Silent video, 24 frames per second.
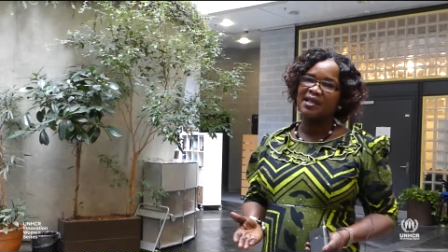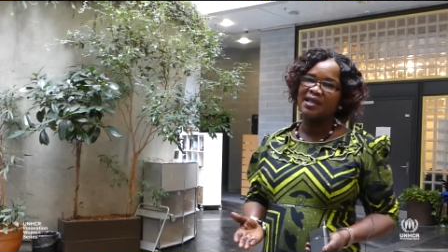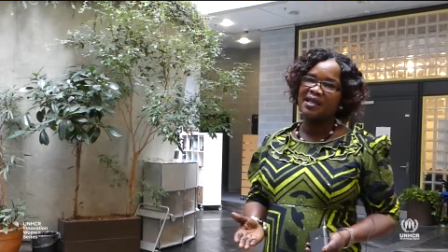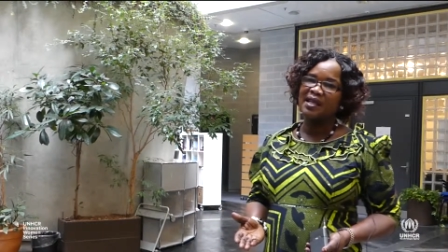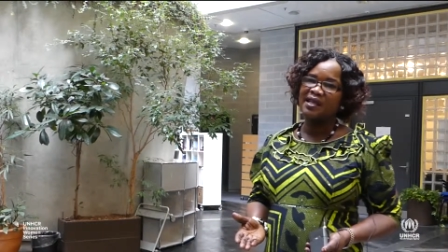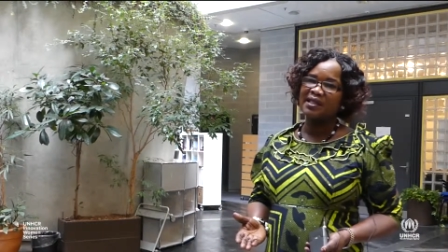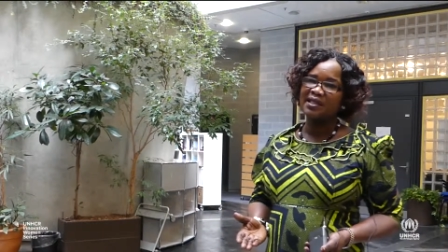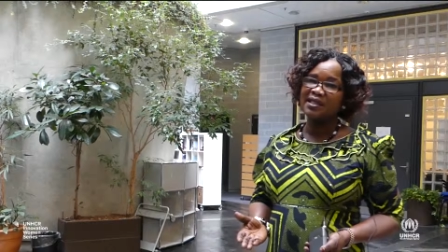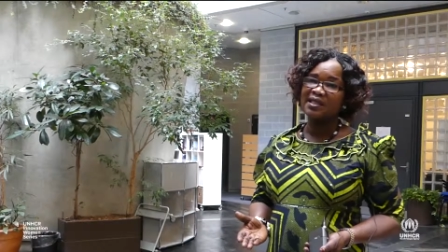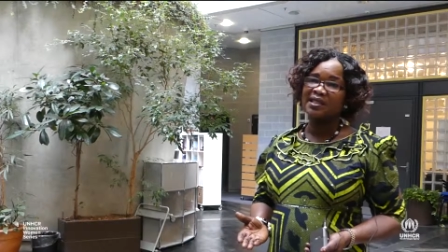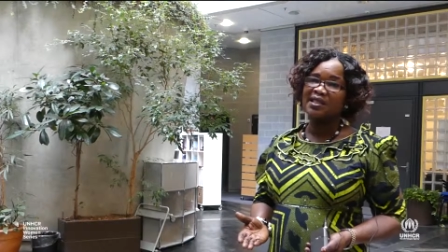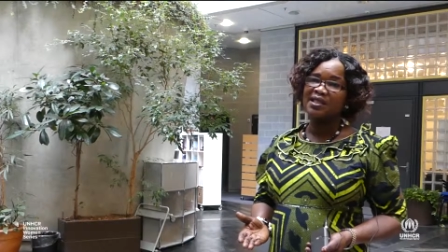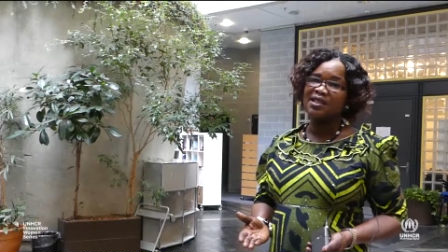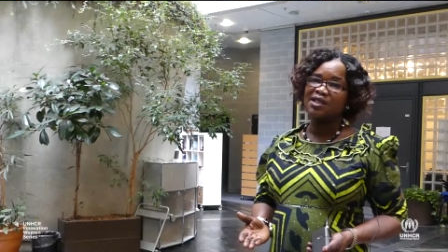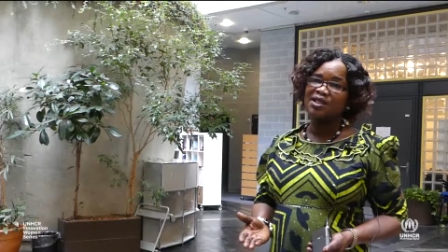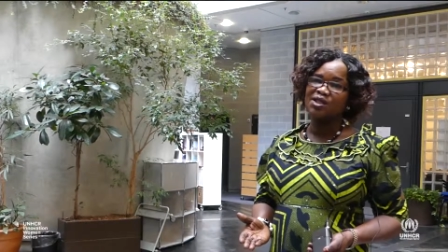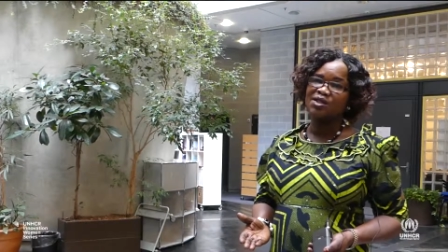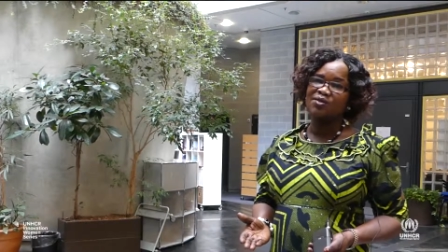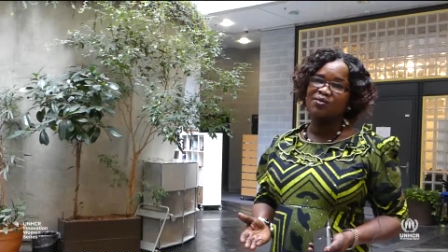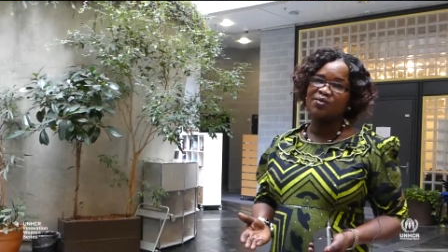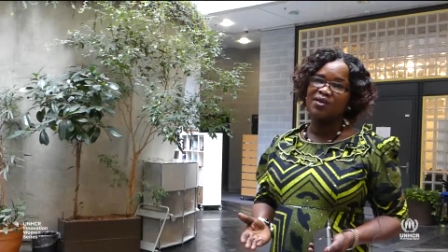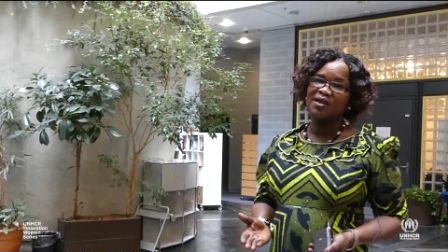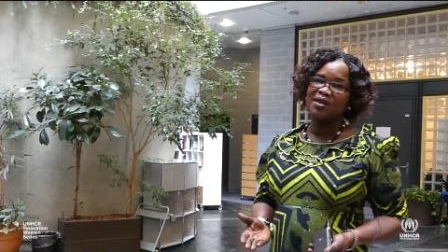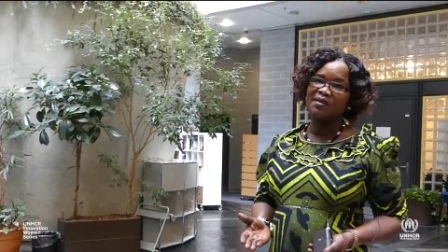I think this is
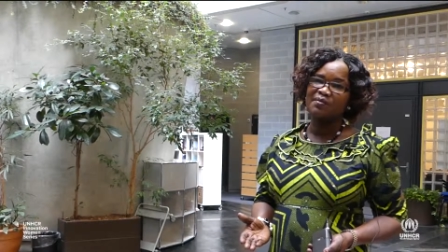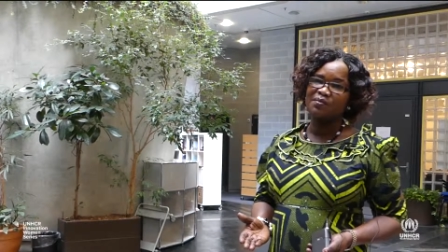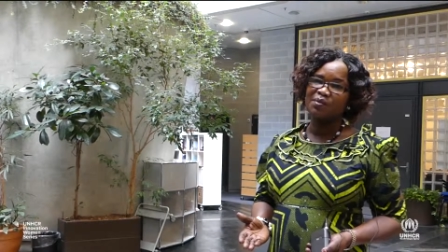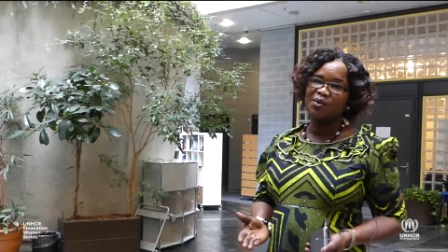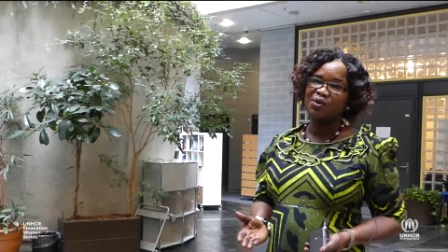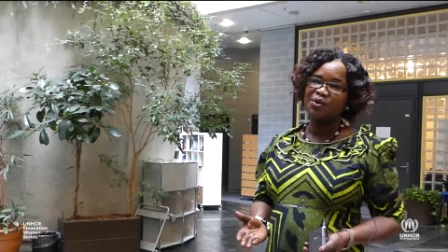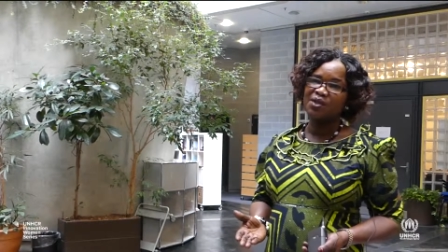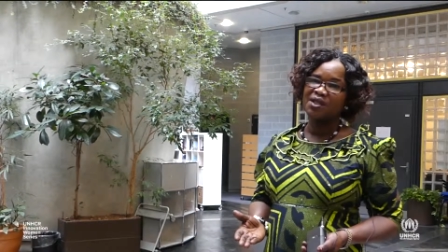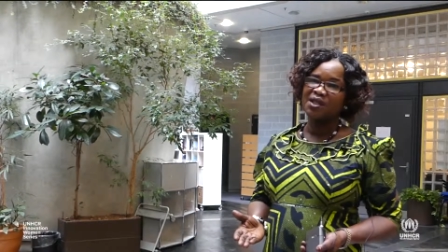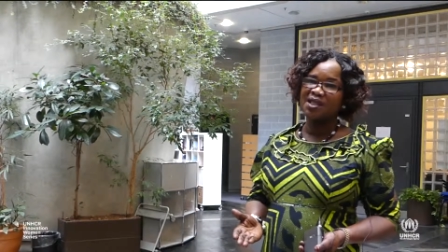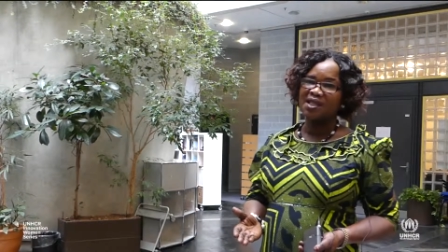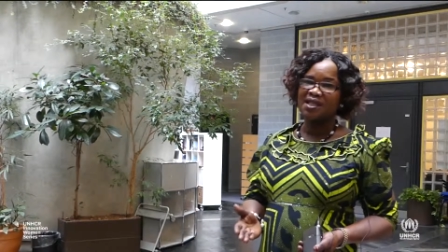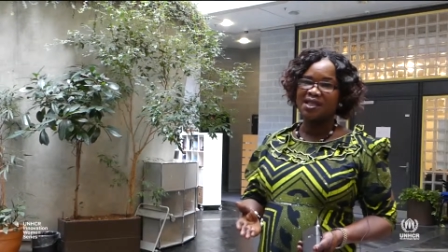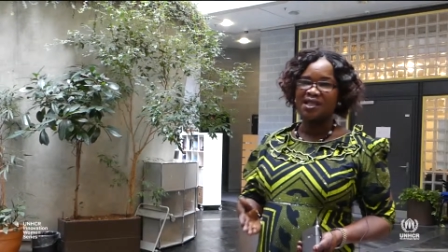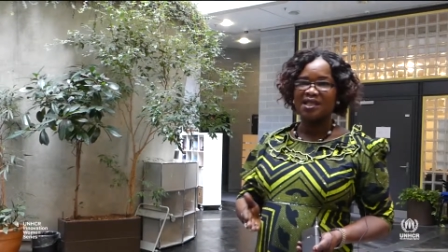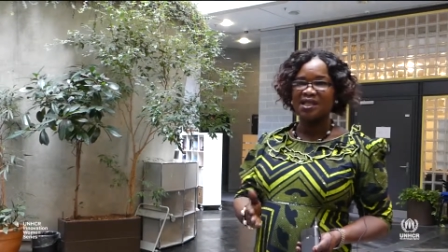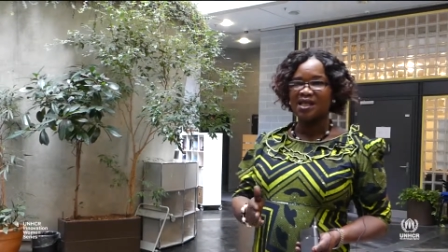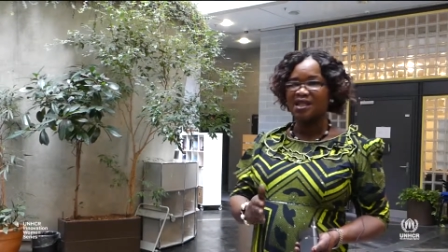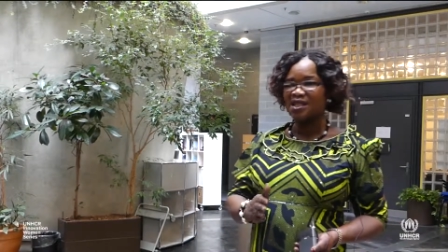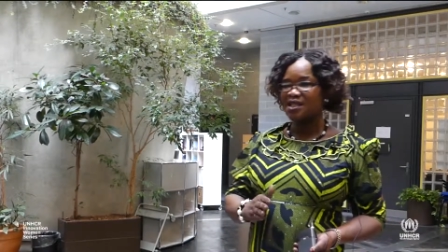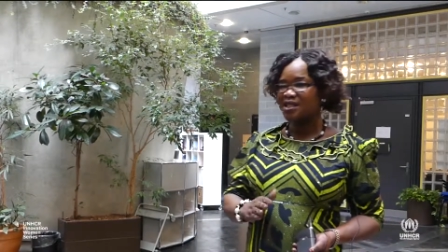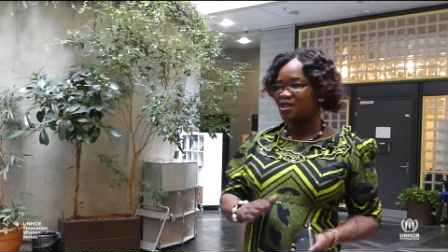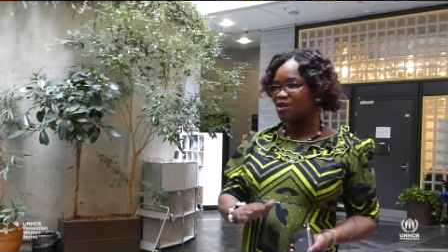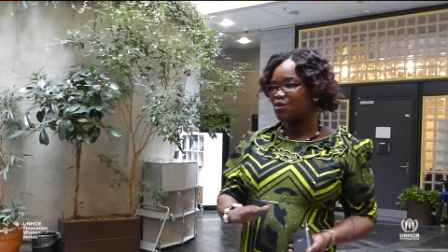very important
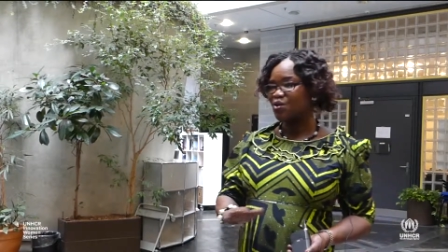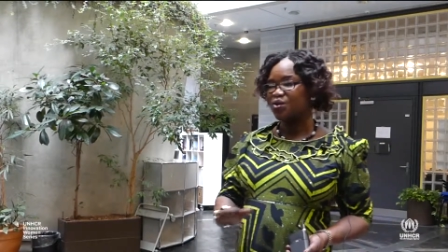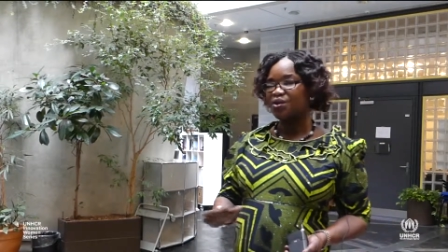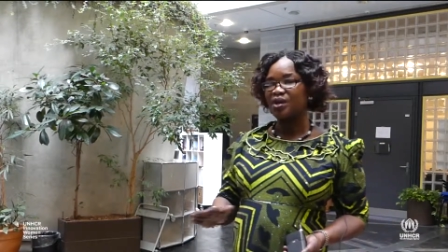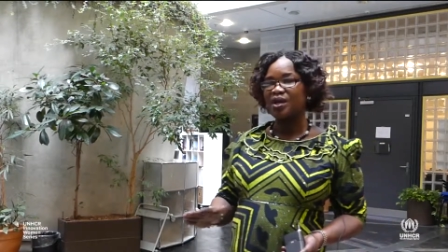at all